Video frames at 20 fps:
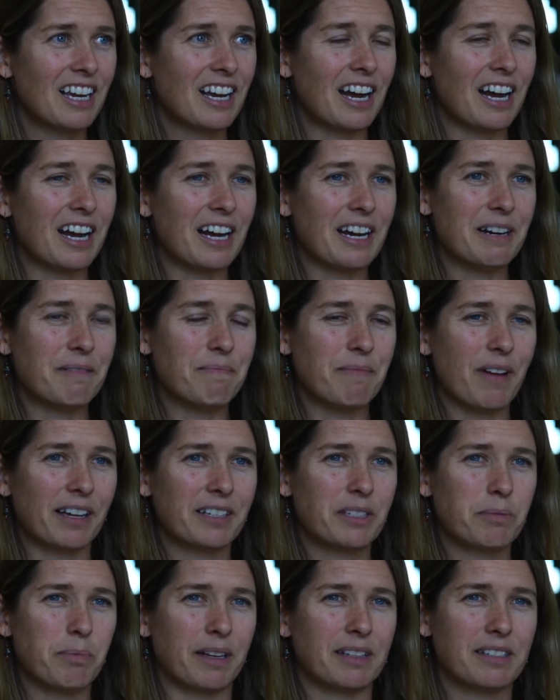Um, I
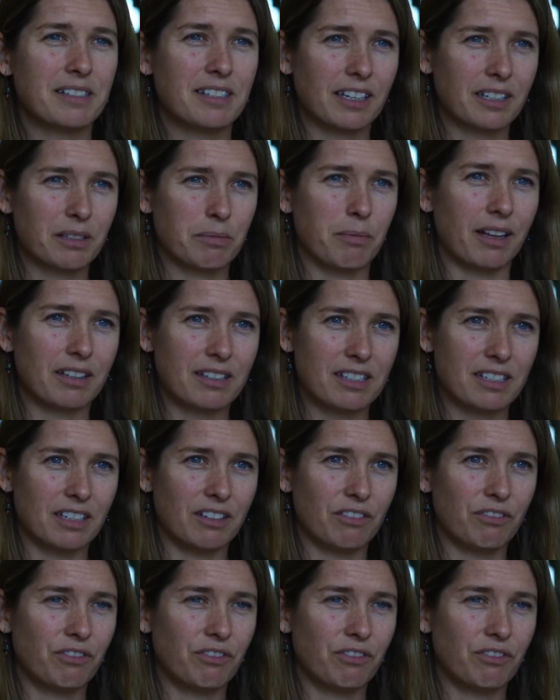spent six months in